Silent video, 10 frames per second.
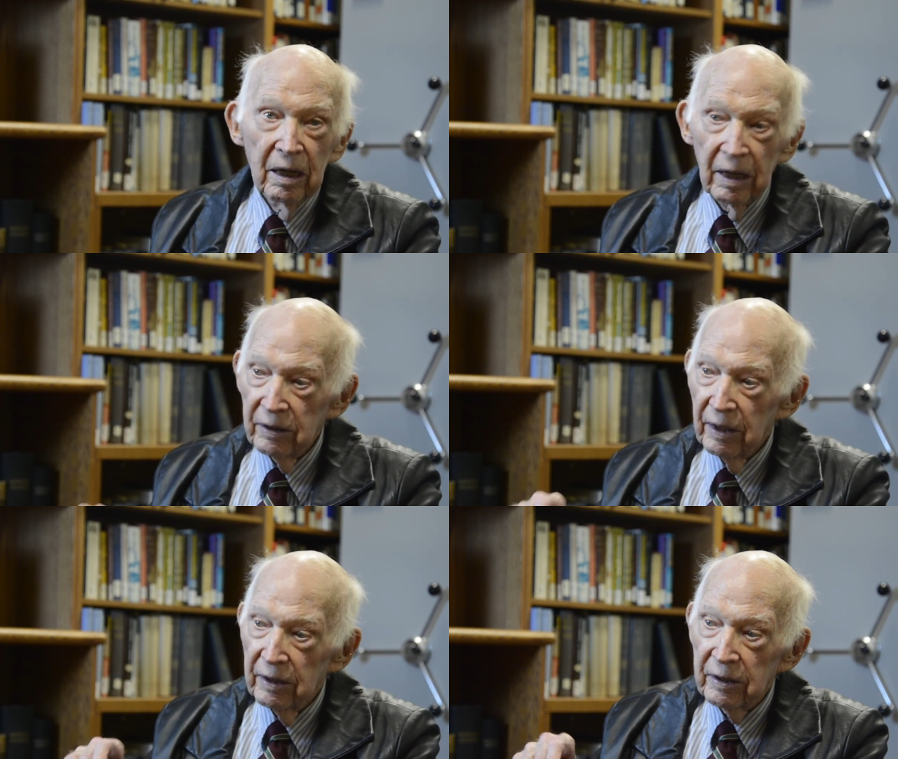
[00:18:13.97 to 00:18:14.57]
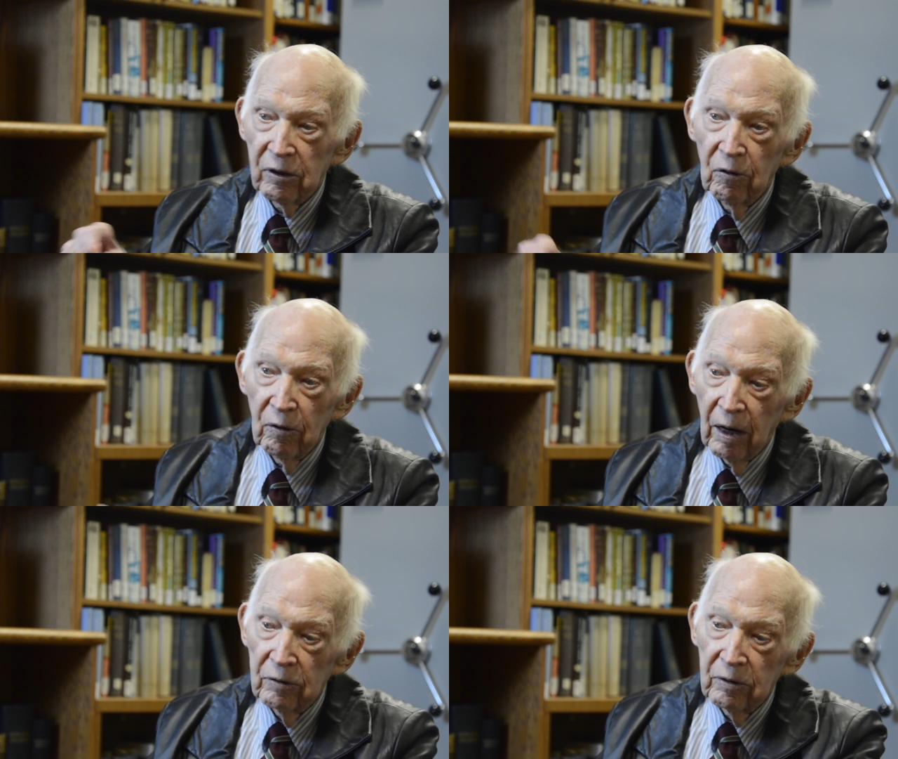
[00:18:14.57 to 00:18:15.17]
And then they go
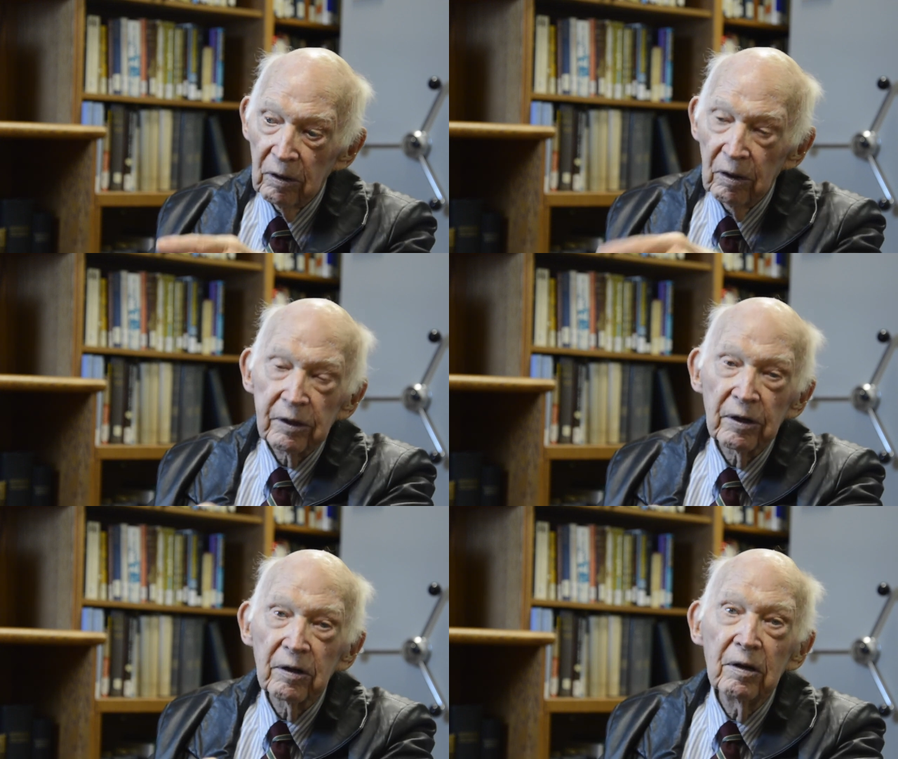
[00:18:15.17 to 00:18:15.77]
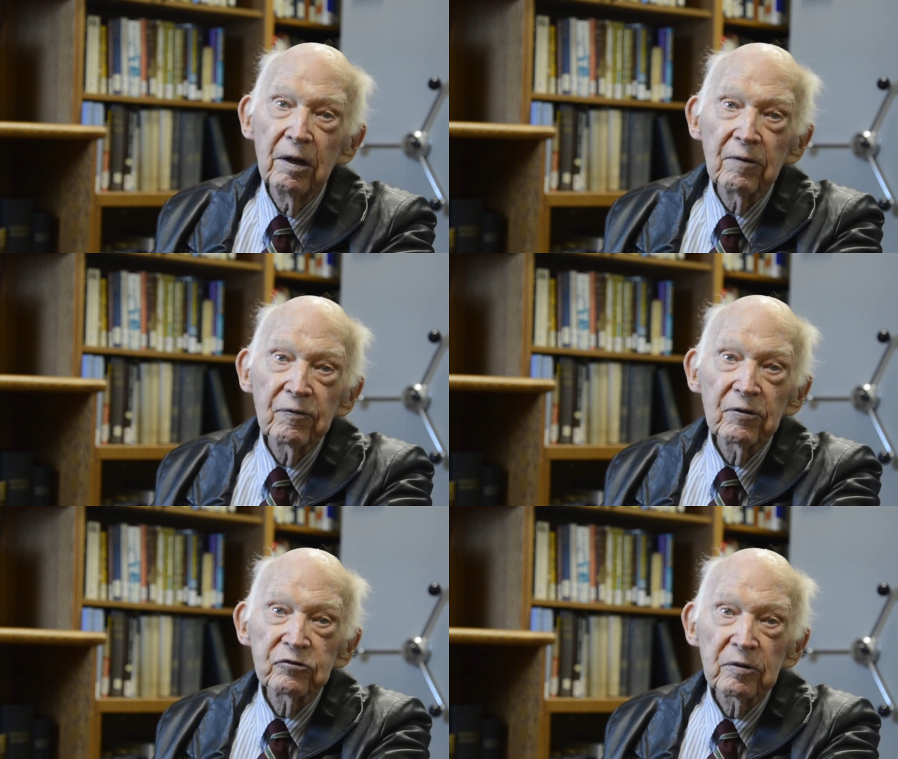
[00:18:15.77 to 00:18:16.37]
around looking
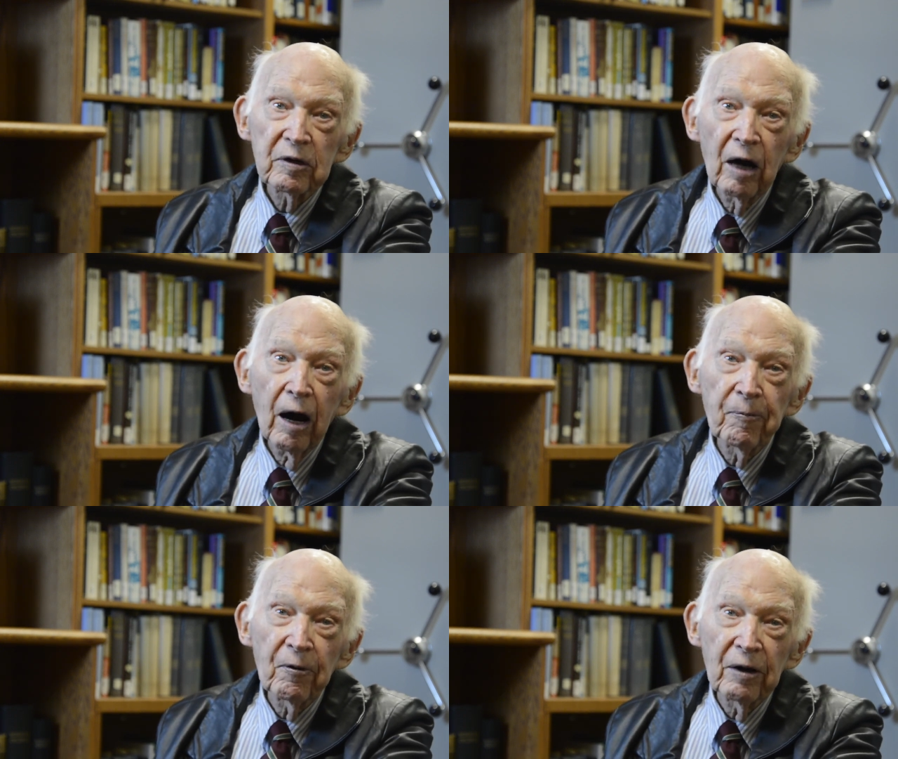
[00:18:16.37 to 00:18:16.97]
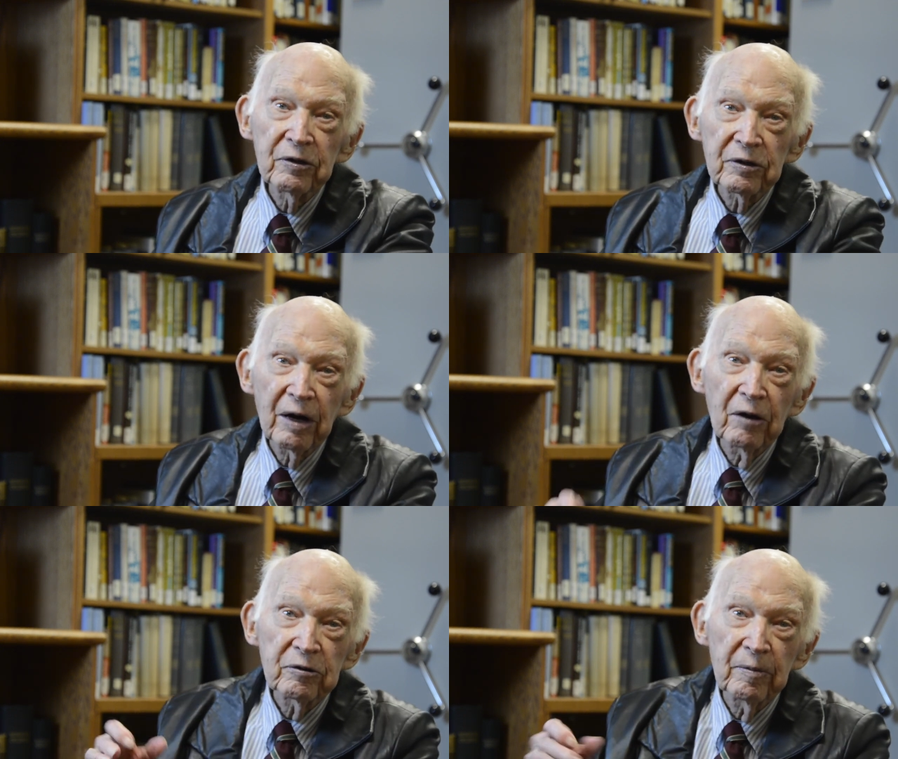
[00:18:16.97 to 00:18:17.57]
for some copper on the
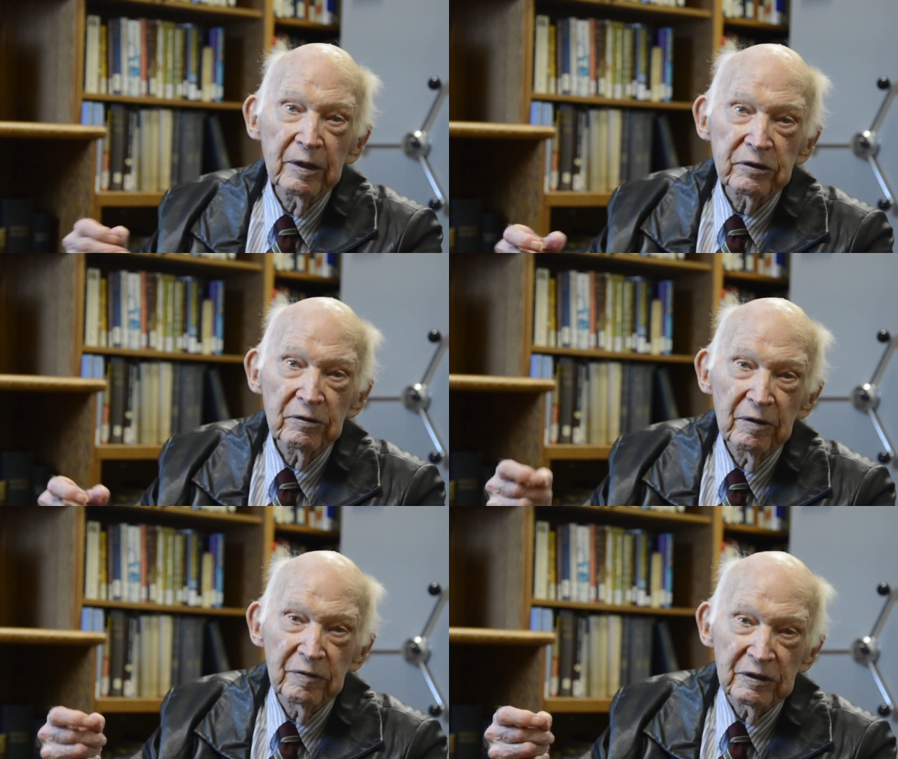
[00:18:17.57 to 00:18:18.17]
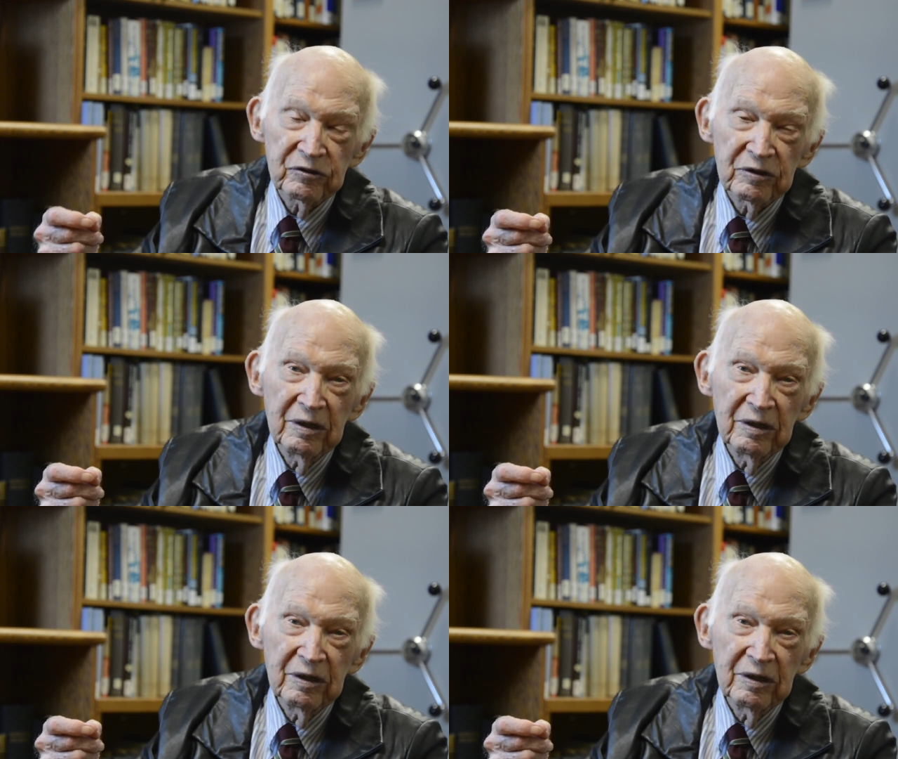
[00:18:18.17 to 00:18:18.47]
ground to make the rivets.